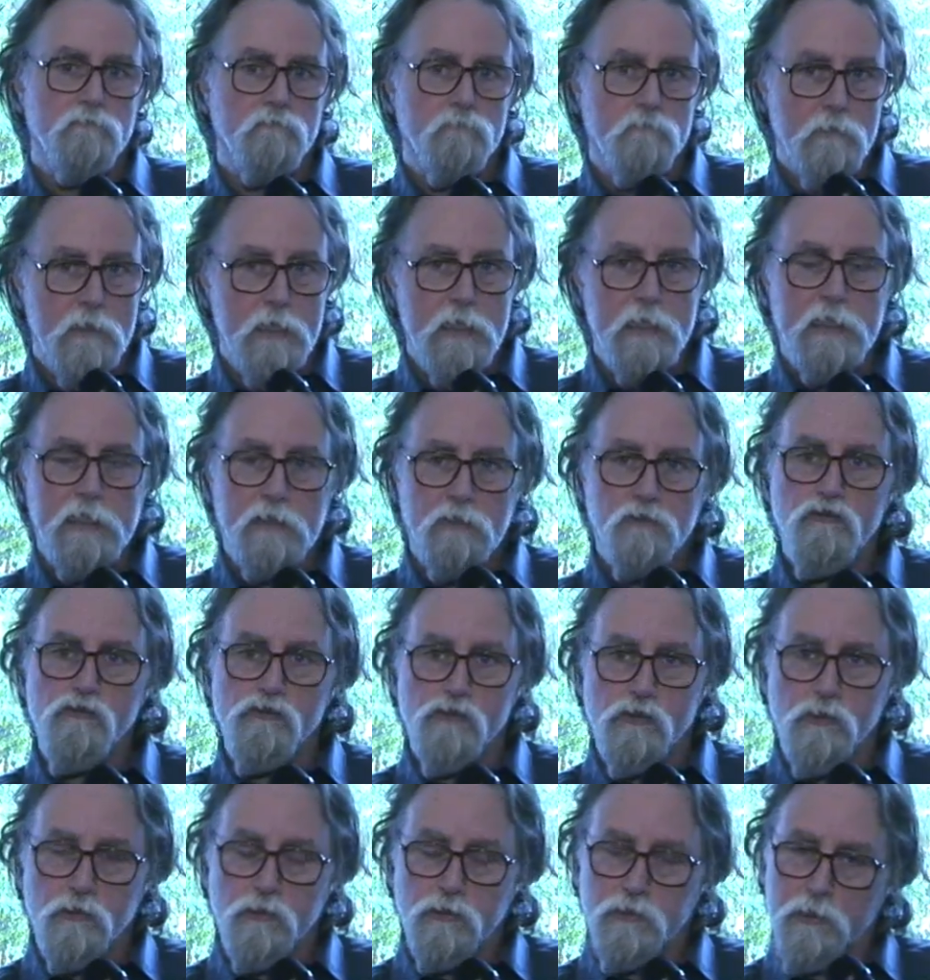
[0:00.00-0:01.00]
really
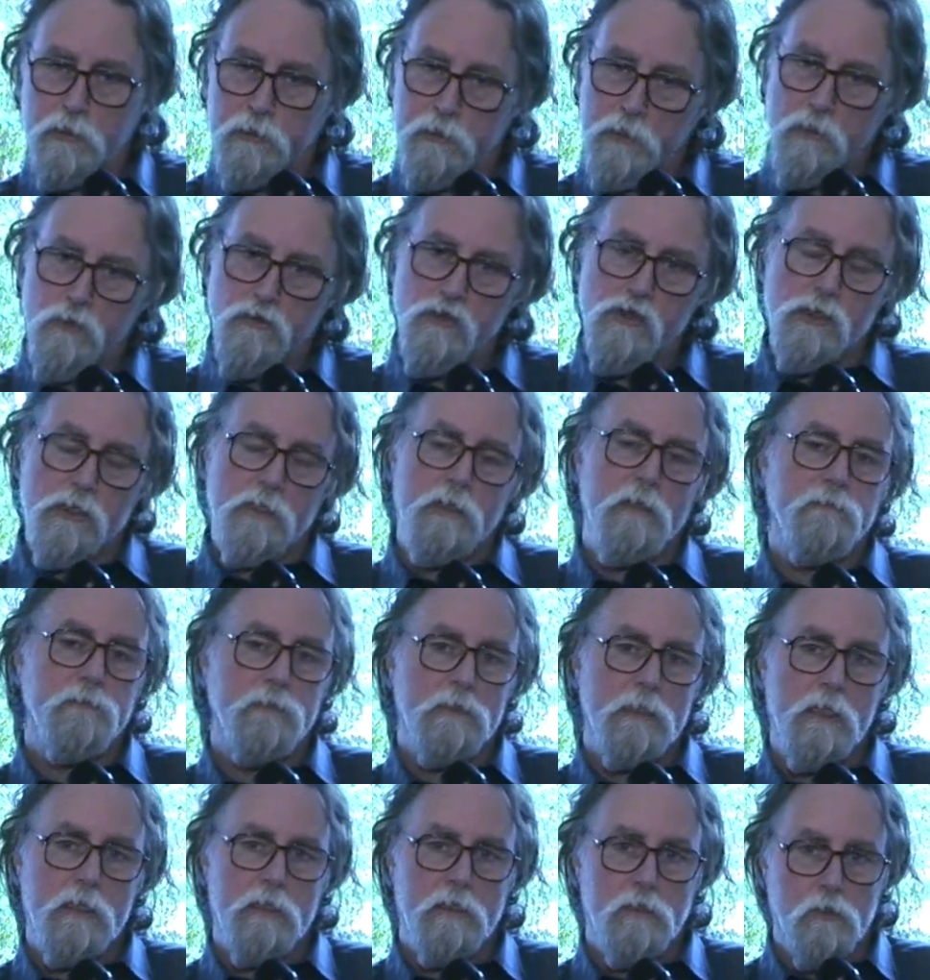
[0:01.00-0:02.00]
introduced the notion of
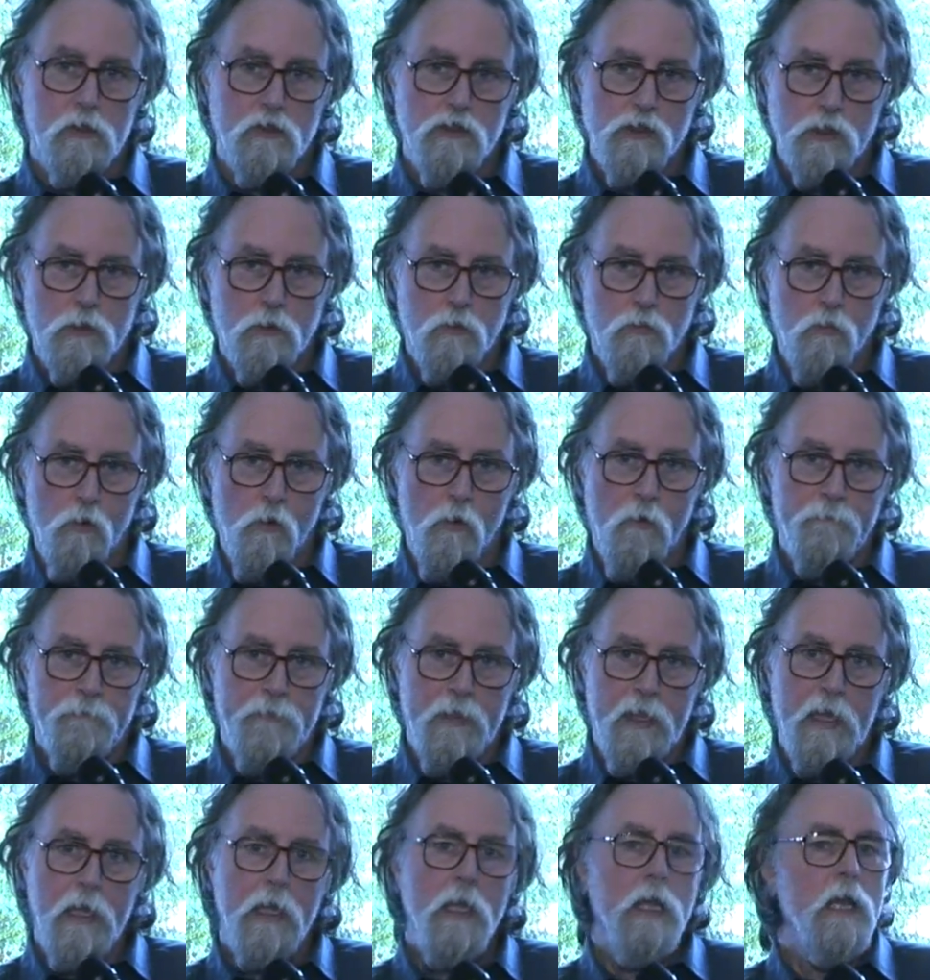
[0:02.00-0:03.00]
psychological
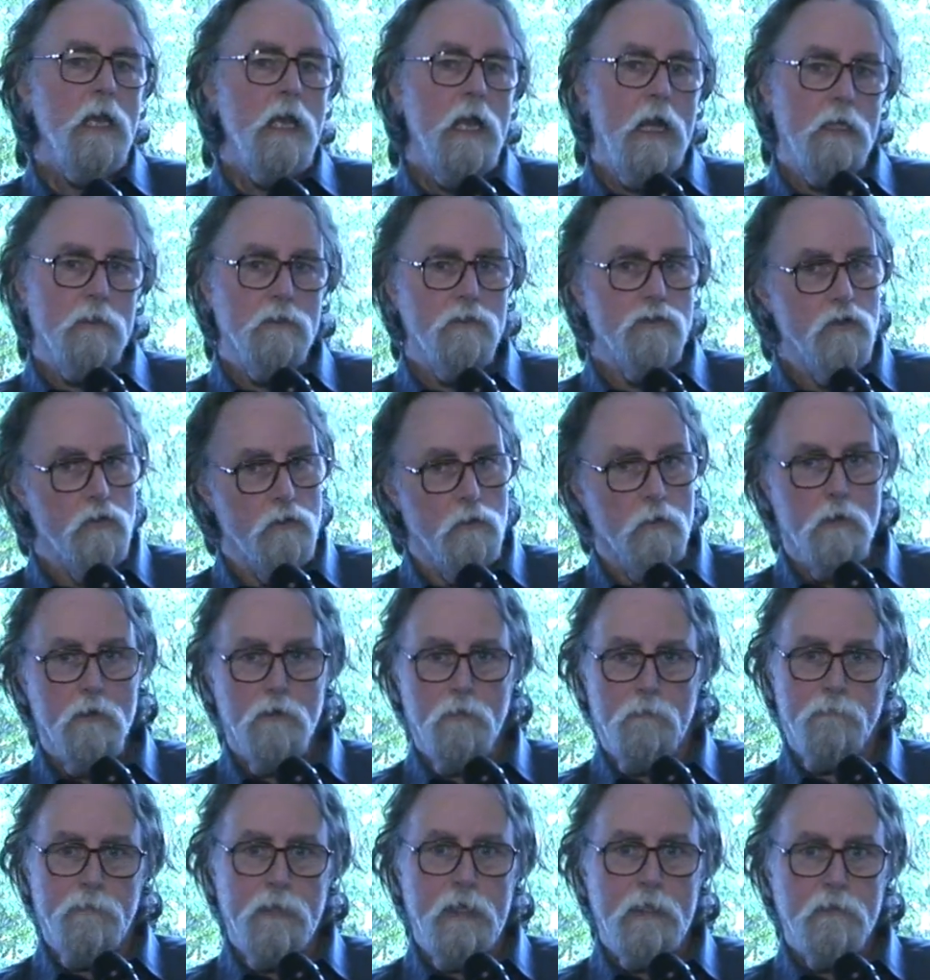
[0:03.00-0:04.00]
warfare and took
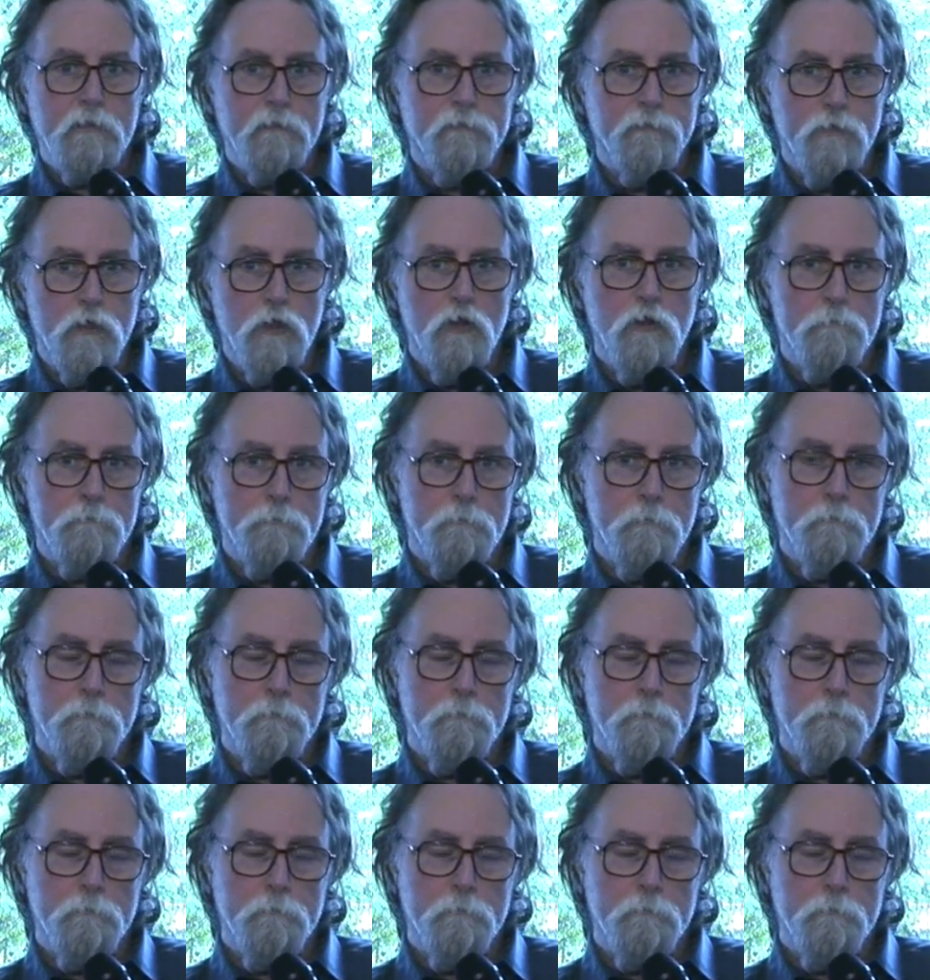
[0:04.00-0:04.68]
Vandenberg